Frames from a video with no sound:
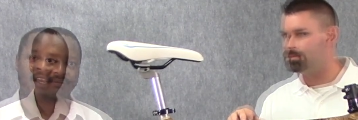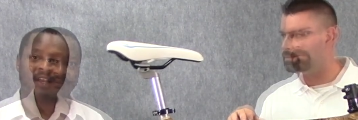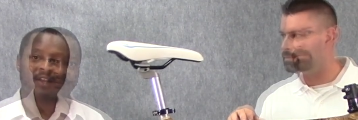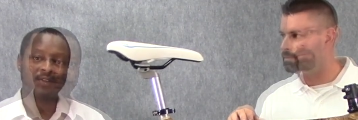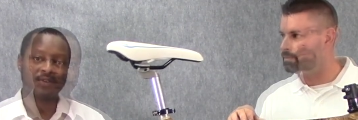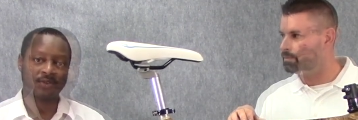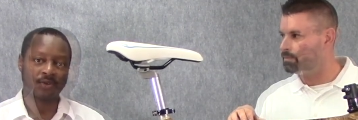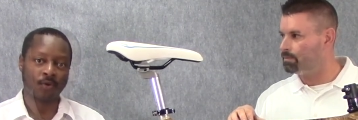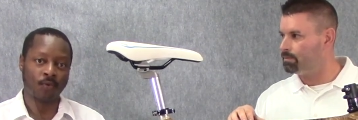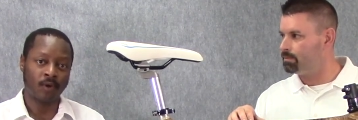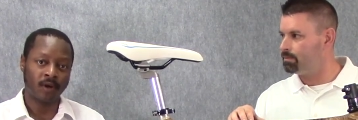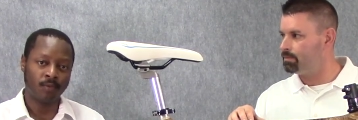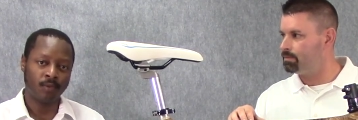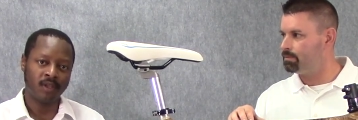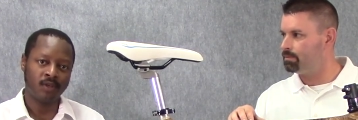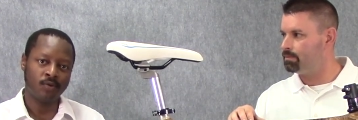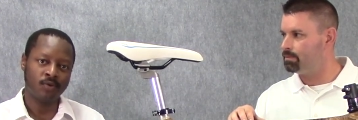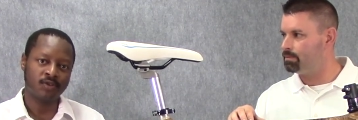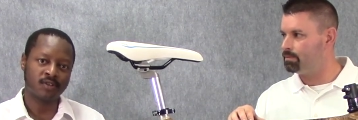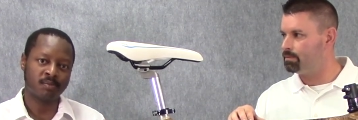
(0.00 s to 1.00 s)
Speaker 1: So when we
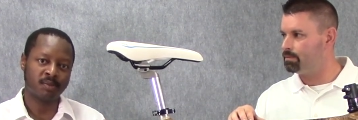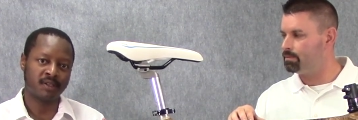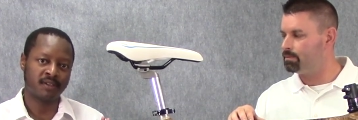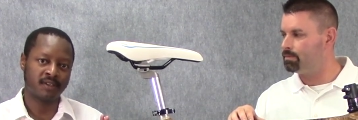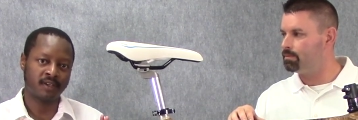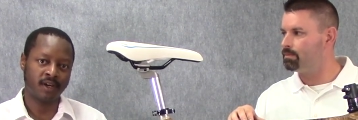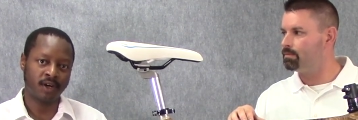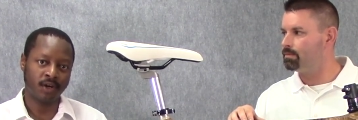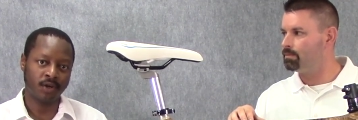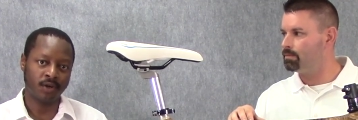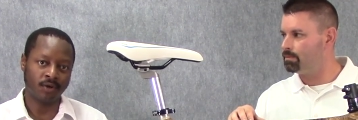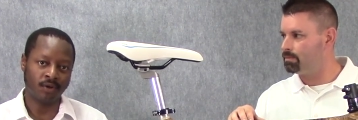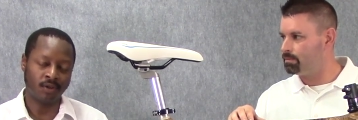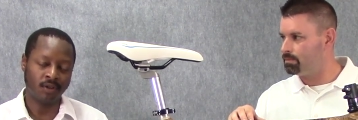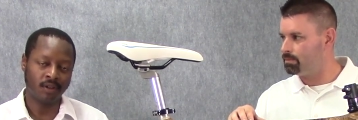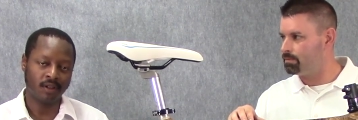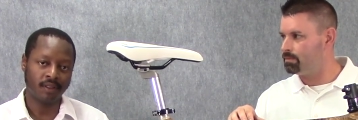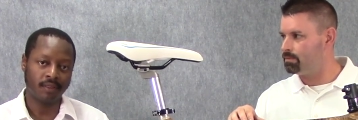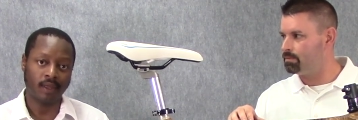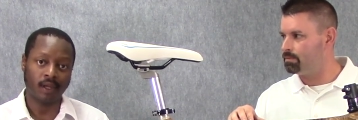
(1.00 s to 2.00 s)
use a
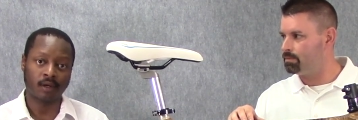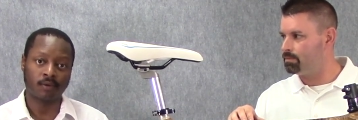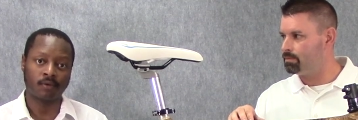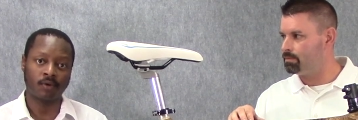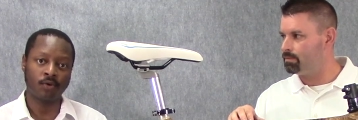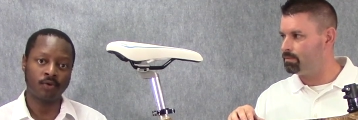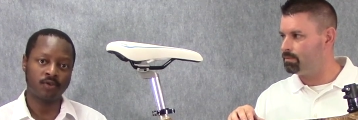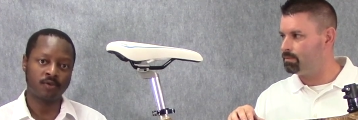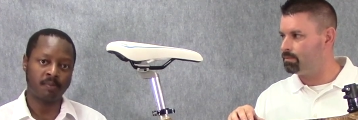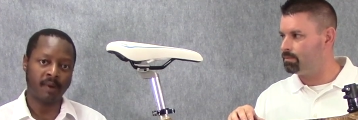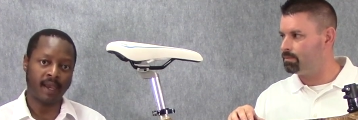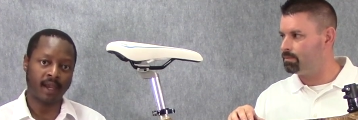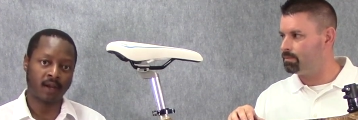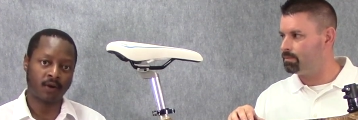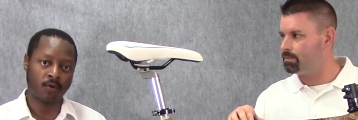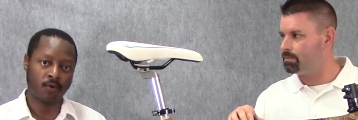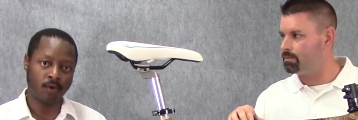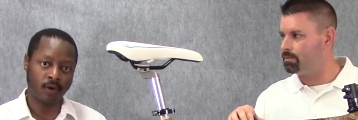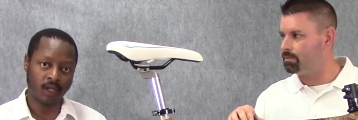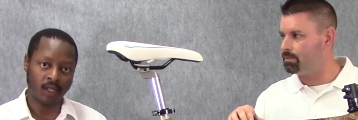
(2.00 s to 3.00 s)
material that grows back
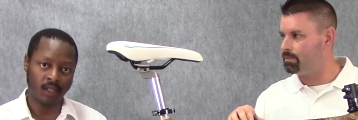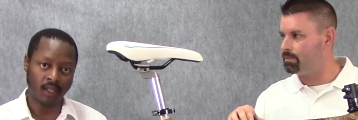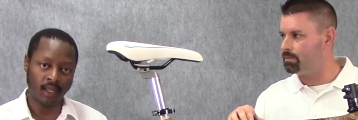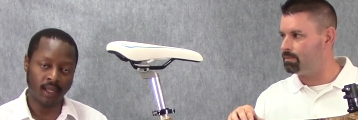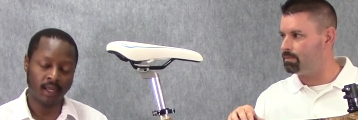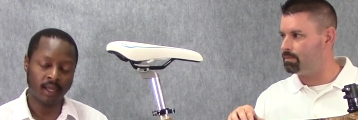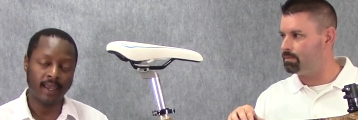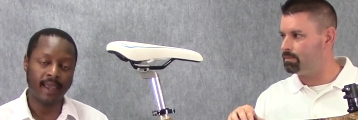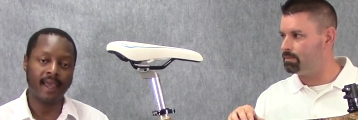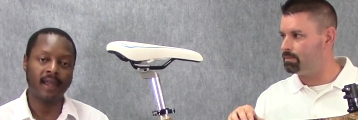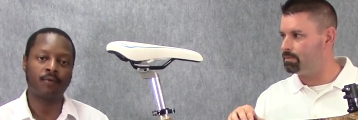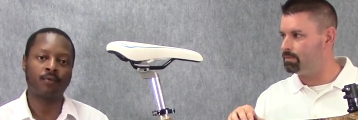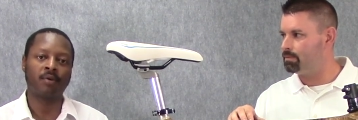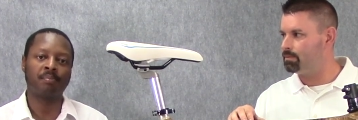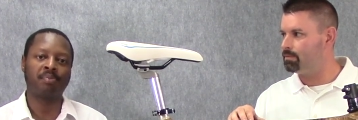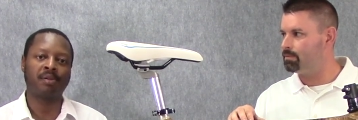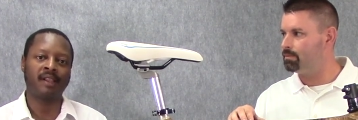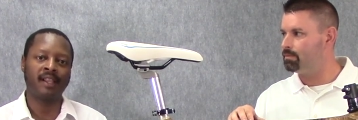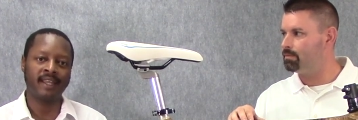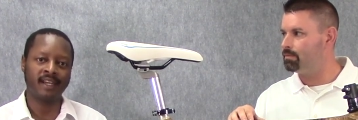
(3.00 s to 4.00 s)
quickly and
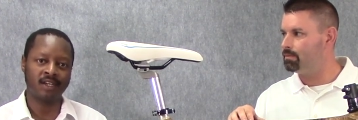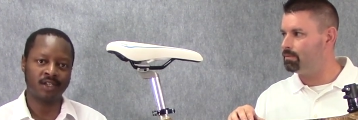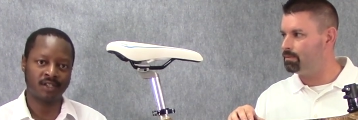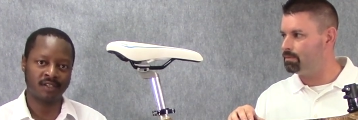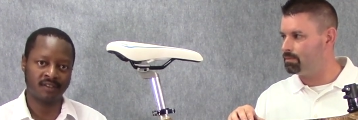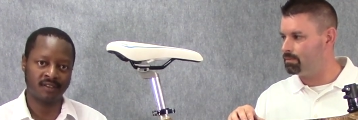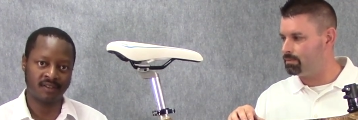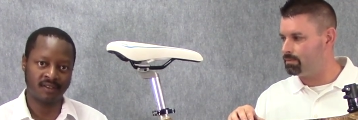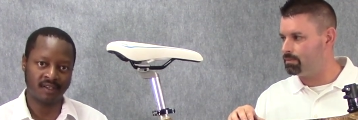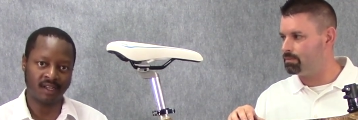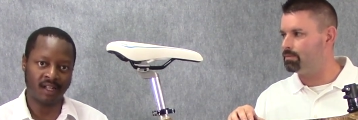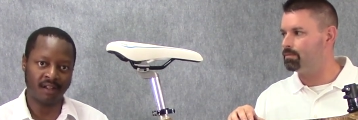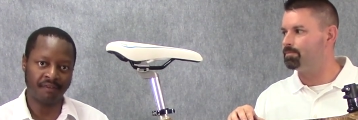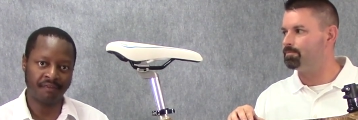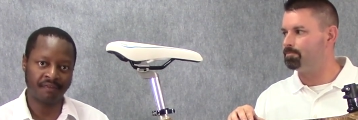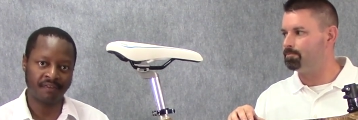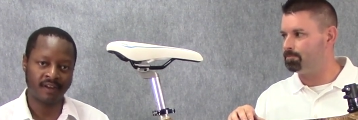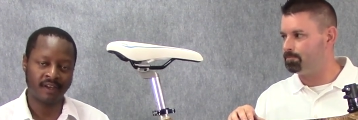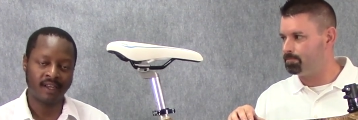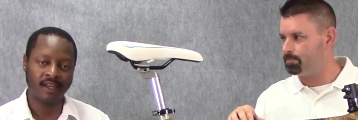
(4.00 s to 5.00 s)
replenishes
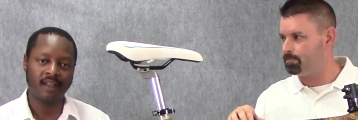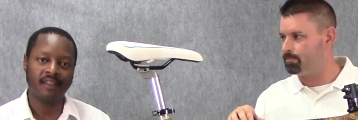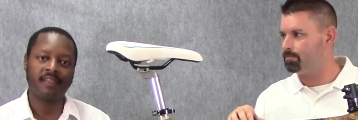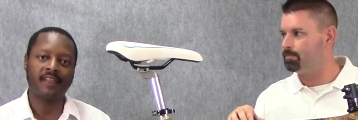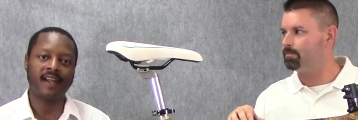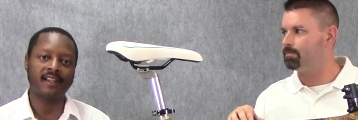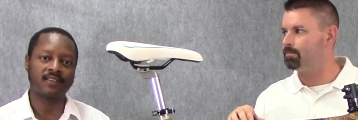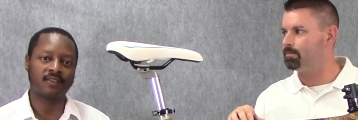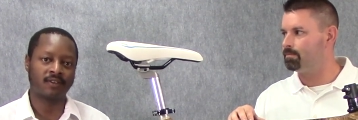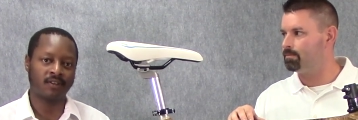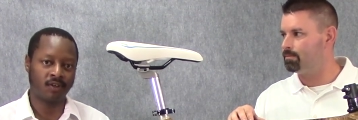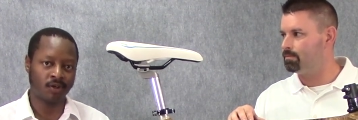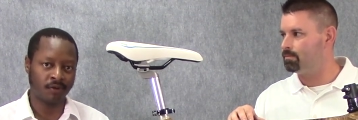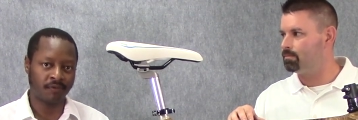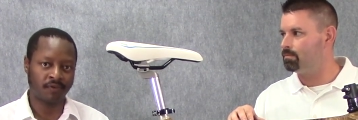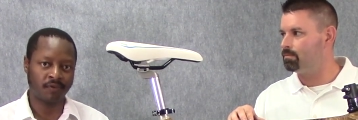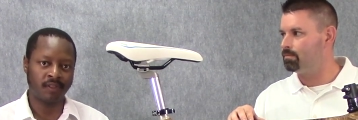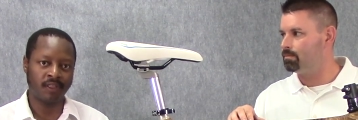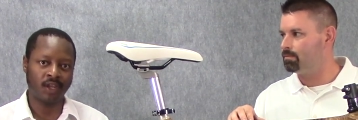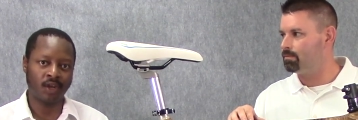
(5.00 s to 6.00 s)
itself, that's good
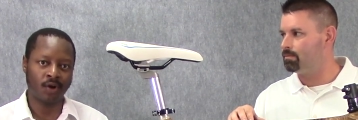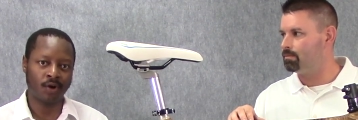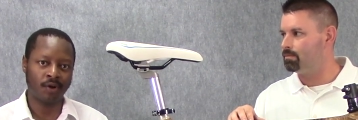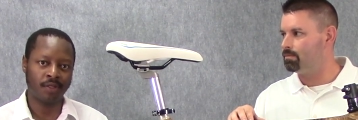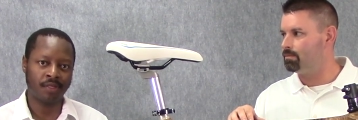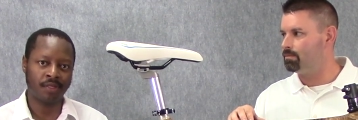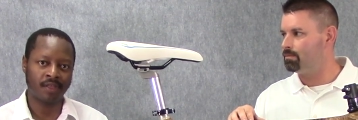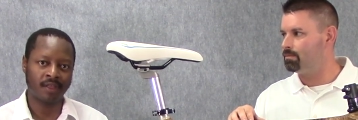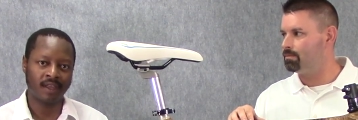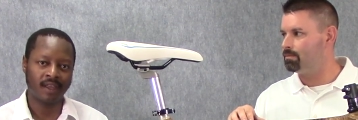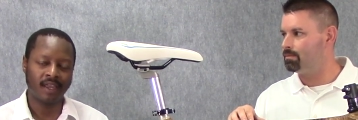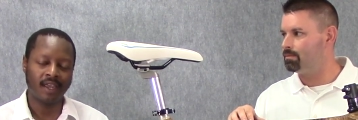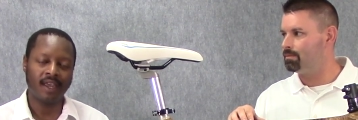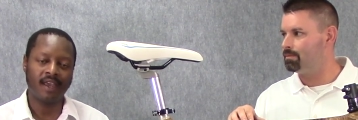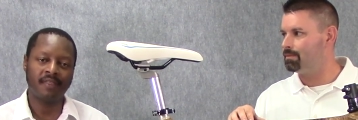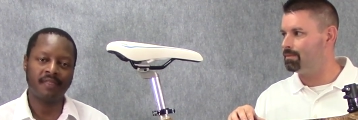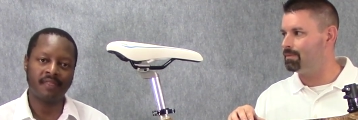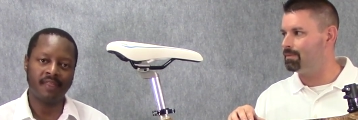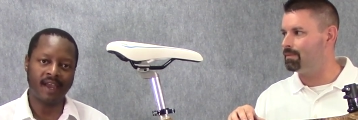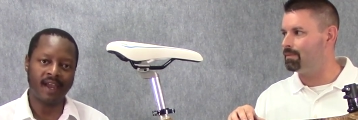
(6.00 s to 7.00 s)
for the earth
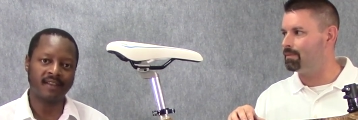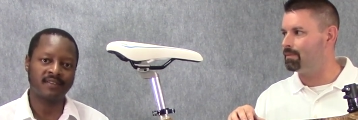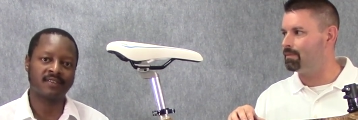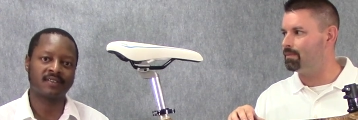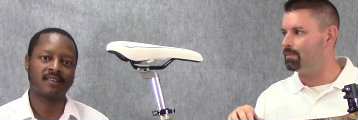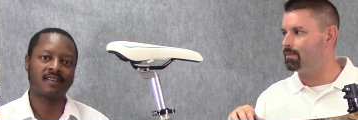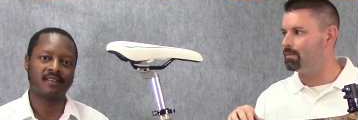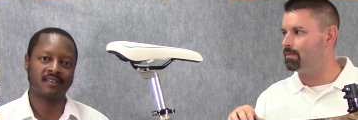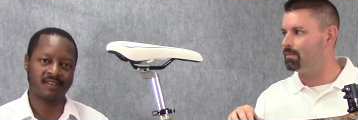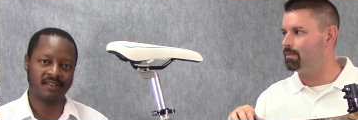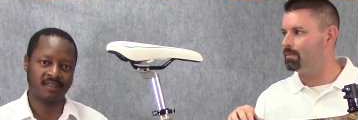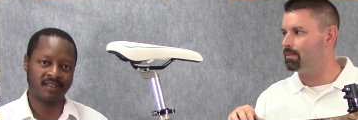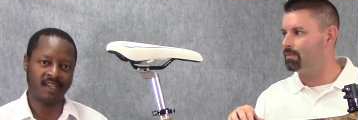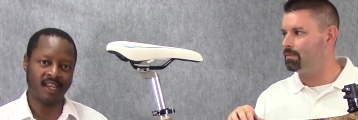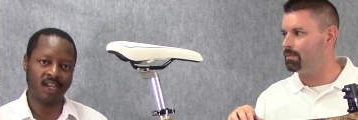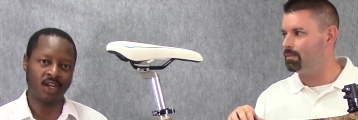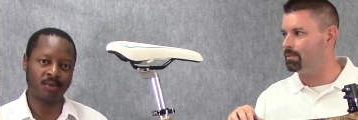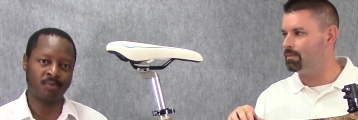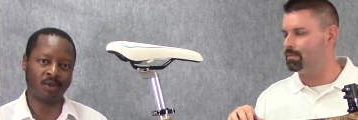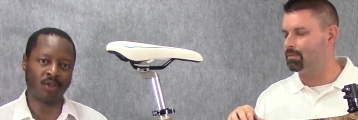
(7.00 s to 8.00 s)
and that's
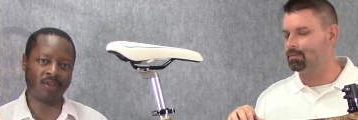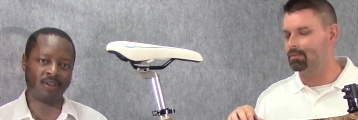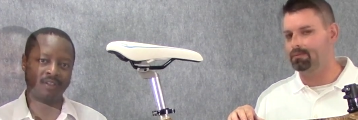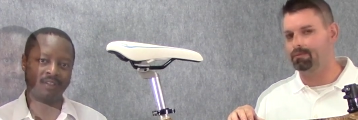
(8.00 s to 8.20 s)
sustainable.